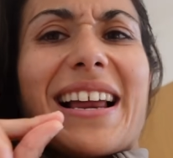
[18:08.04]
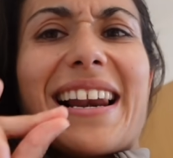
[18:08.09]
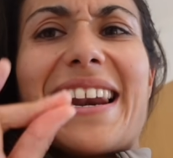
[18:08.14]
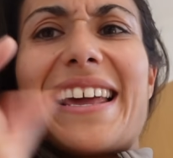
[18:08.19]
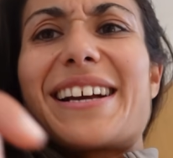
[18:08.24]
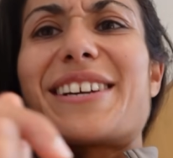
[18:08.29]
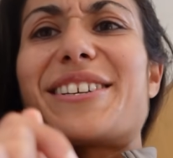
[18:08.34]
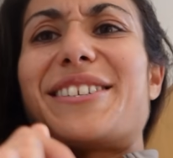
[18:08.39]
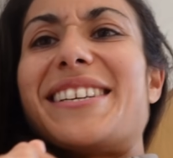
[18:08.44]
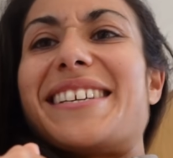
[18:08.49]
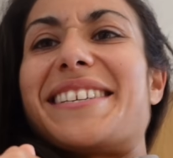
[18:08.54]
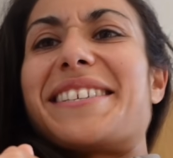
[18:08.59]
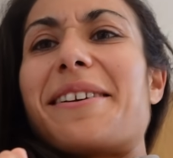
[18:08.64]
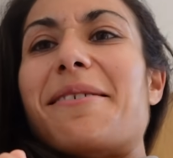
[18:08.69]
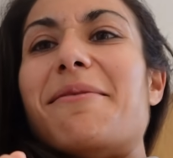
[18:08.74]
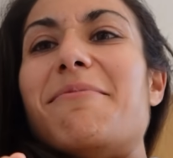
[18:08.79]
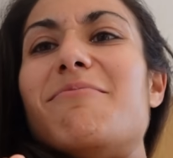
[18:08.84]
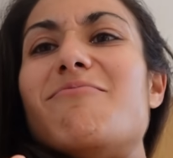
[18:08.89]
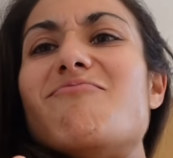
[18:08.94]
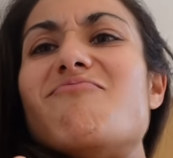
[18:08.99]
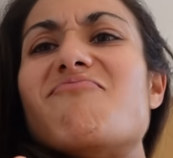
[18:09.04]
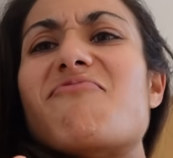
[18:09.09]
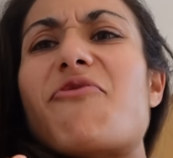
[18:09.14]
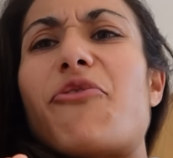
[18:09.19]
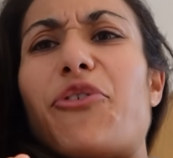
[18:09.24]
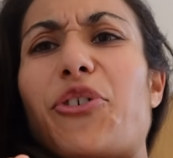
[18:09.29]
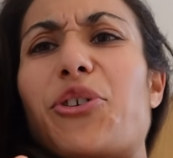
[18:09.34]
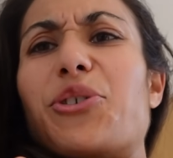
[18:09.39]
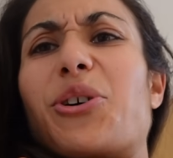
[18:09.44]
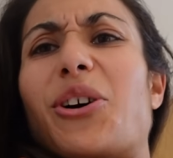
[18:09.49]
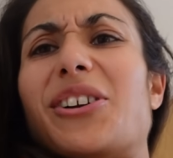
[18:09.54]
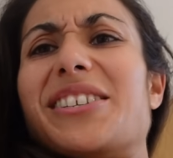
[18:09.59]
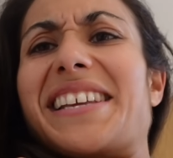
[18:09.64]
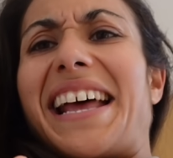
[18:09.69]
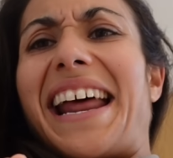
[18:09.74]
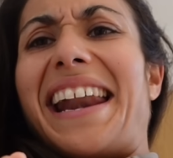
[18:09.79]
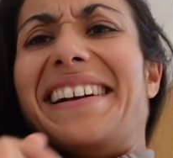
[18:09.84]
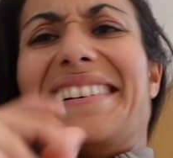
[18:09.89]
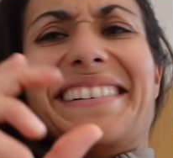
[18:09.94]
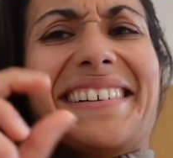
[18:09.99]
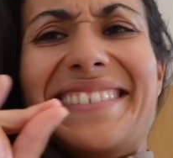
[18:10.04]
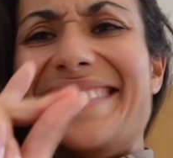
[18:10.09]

Click to some food content.